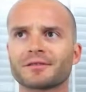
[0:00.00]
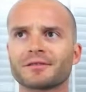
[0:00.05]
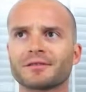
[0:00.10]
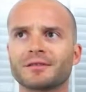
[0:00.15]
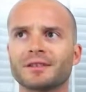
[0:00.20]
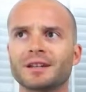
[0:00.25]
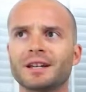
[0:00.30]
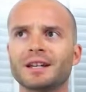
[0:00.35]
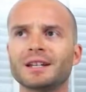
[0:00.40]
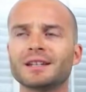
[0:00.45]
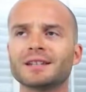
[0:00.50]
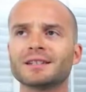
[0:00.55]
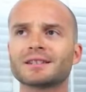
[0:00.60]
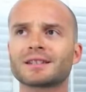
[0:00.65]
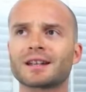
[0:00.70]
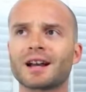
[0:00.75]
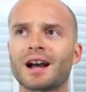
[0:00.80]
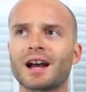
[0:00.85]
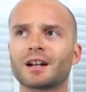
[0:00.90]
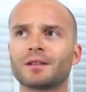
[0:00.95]
is
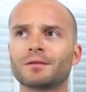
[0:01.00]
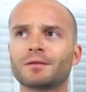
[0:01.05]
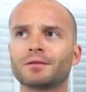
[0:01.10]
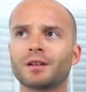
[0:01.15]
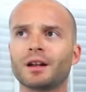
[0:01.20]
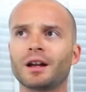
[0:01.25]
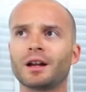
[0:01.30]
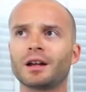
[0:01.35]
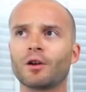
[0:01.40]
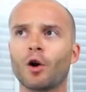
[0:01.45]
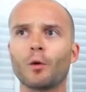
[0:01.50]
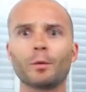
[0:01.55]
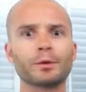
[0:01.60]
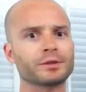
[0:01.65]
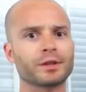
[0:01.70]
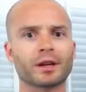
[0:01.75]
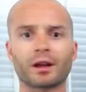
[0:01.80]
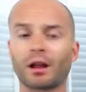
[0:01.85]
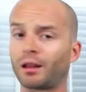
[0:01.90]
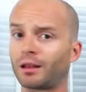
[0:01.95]
kind of like almost
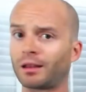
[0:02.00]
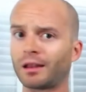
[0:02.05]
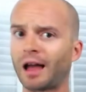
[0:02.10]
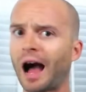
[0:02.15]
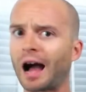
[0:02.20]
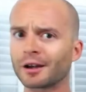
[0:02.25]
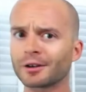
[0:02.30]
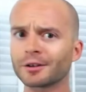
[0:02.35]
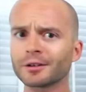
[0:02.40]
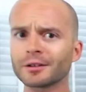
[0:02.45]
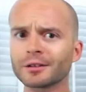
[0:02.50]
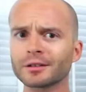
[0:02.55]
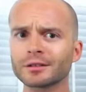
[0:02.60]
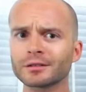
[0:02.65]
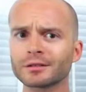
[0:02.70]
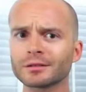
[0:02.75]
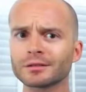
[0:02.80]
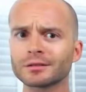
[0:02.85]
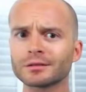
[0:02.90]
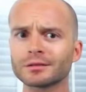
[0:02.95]
like a lager,
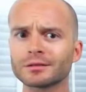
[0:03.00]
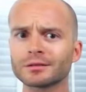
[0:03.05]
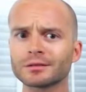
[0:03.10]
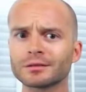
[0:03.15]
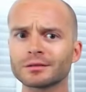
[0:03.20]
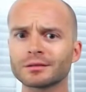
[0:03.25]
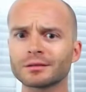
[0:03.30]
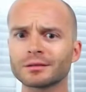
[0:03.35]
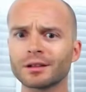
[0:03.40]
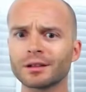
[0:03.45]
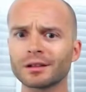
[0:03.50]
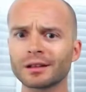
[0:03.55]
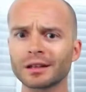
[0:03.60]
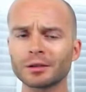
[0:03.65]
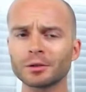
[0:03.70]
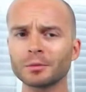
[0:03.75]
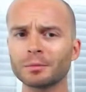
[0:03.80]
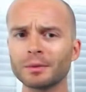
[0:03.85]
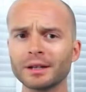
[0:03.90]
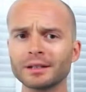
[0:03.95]
a
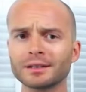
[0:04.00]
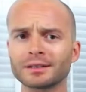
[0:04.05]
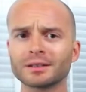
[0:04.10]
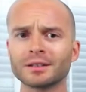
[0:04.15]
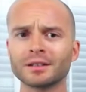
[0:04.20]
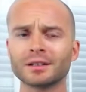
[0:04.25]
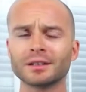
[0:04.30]
little bit.